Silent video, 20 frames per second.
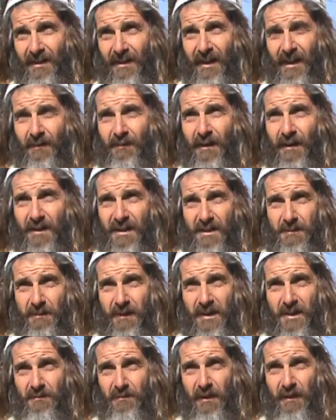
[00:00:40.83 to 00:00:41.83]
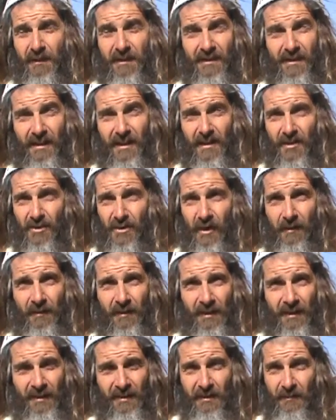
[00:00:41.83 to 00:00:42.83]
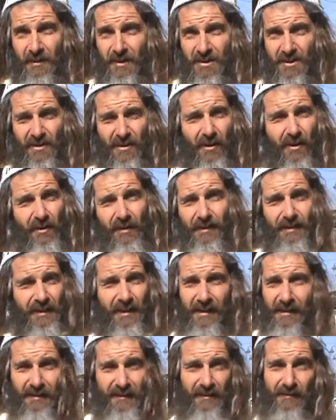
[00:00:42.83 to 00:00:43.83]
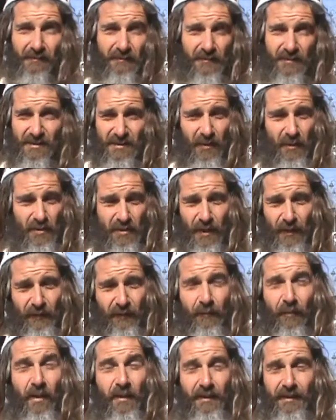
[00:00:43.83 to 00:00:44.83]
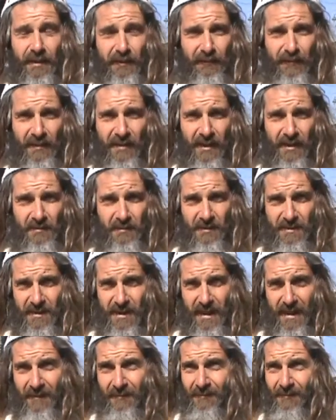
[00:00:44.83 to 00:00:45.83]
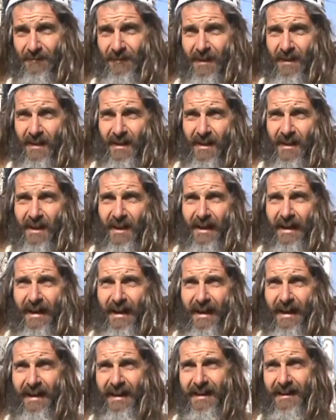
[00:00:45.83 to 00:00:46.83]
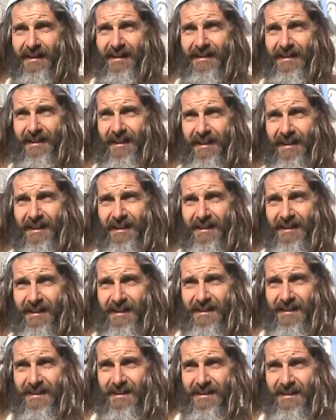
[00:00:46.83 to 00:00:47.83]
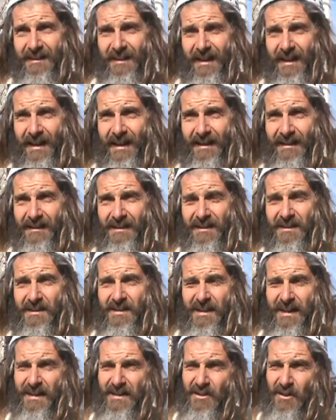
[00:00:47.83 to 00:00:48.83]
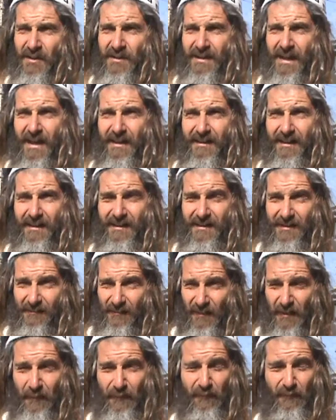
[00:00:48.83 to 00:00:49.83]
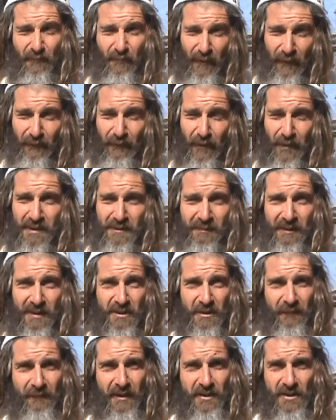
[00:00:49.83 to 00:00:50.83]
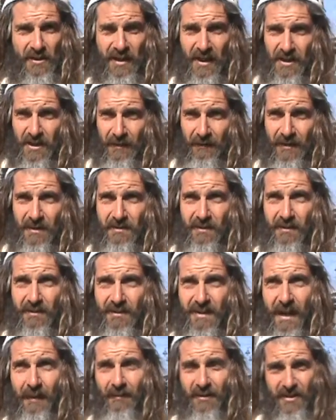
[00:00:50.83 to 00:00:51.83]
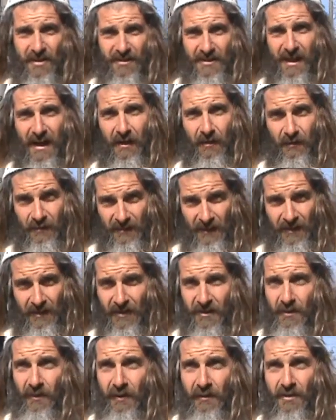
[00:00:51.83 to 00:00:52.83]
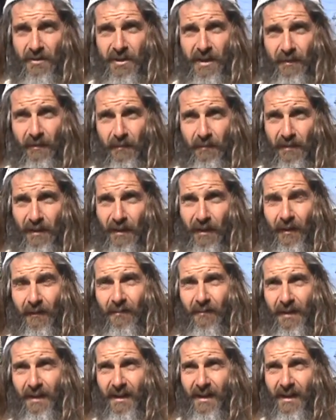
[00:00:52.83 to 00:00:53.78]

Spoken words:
He had made a speech previously in Germany to which all the socialists from all the different countries came, and it turns out that the first Minister of Education of Israel, Zalman Shazar, who was on the 200 shekel bill,